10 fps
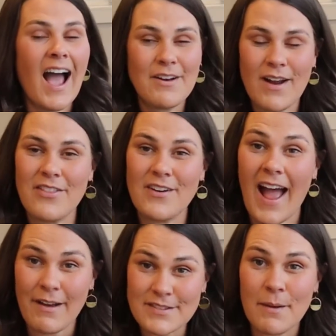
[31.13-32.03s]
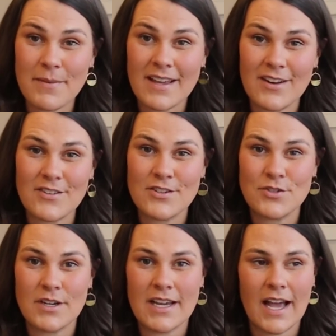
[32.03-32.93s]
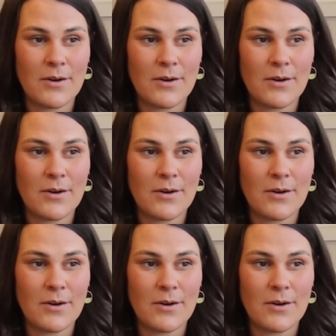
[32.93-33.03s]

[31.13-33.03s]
I'd rather have something under the tree.